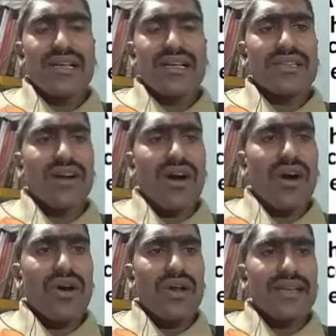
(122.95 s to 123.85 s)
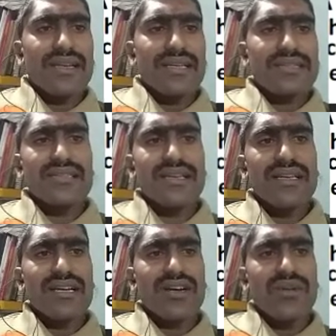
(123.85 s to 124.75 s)
the all
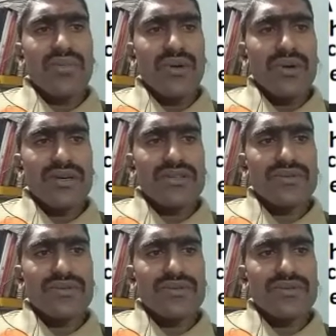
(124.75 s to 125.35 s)
necessary components